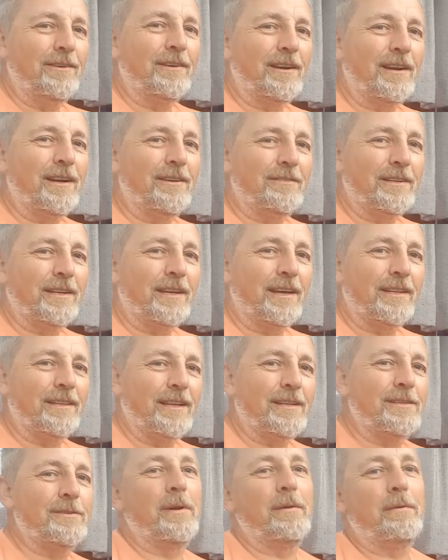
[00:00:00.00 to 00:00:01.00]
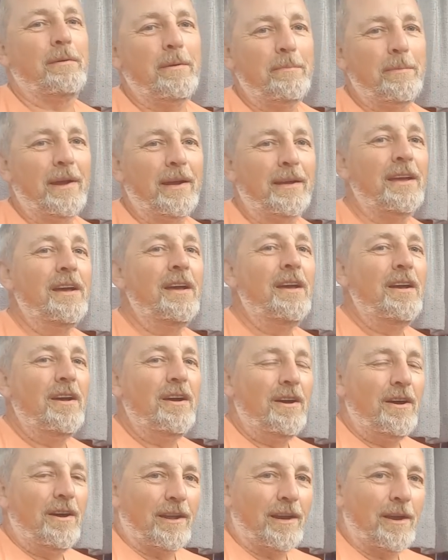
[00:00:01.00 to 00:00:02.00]
gonna have to get that. So I went back
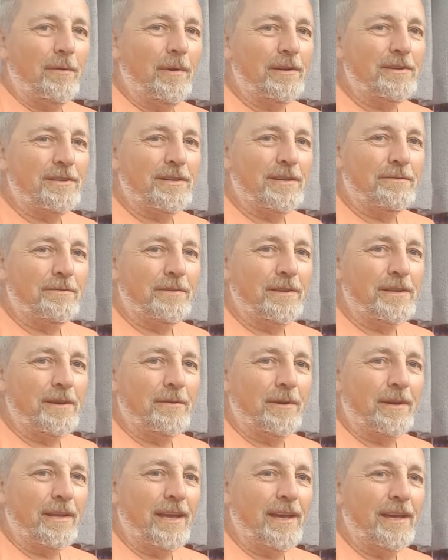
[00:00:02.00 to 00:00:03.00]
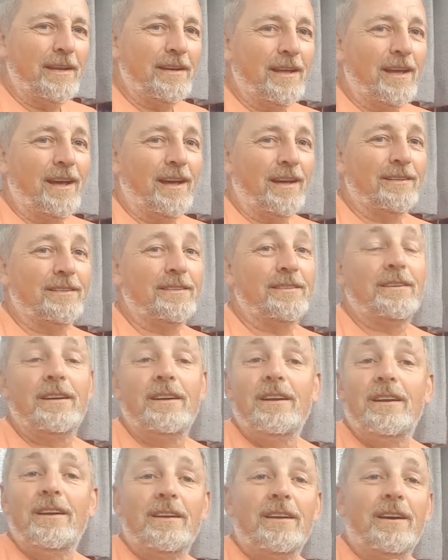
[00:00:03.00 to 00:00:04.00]
and I watched her video again, and
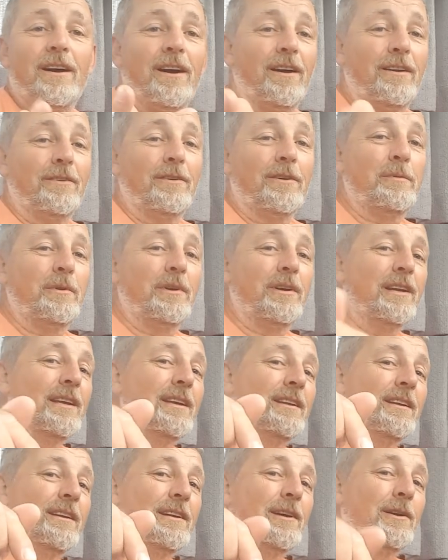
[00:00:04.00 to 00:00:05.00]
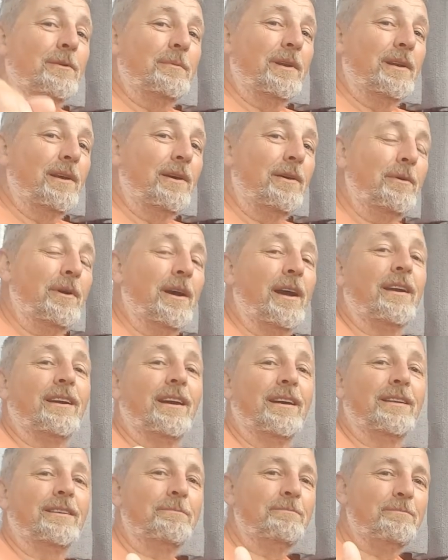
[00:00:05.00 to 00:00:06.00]
I'm going to put a link in it down below. And
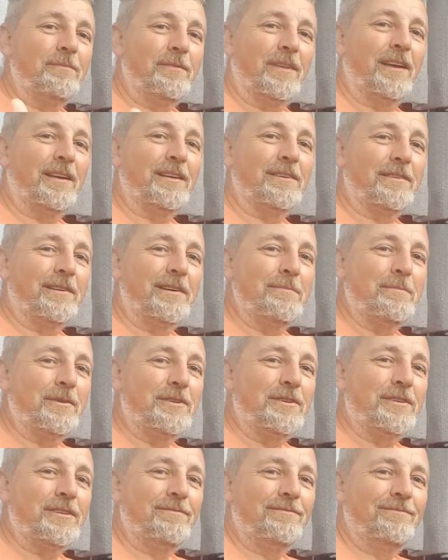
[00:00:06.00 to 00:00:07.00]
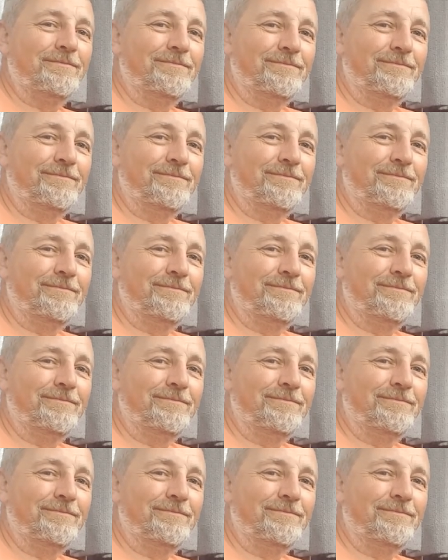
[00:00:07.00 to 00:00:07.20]
Kath, thanks very much.